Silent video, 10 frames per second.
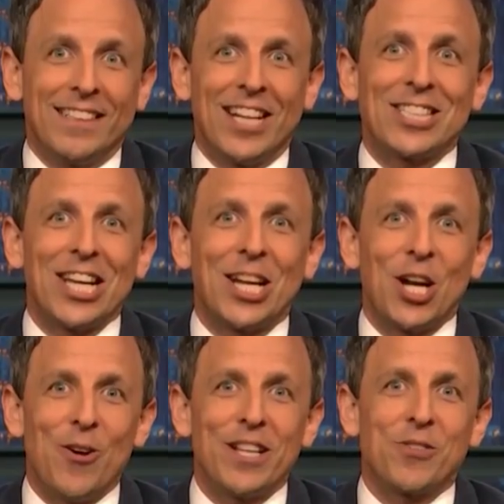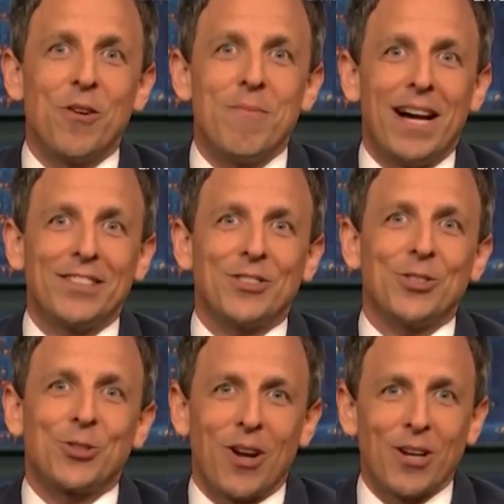That's like going to a
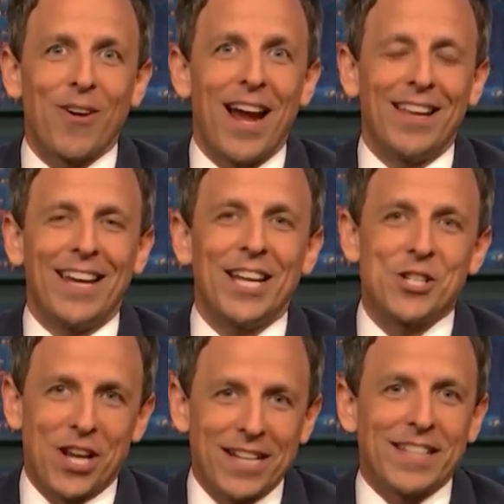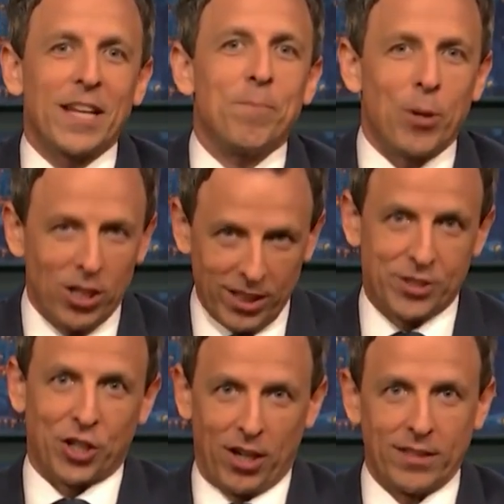monster truck rally and chanting
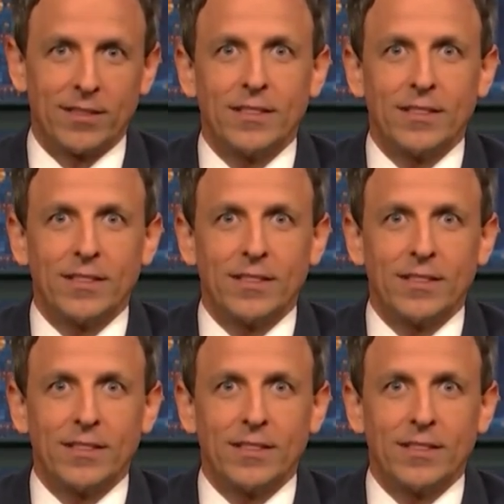Pulitzer.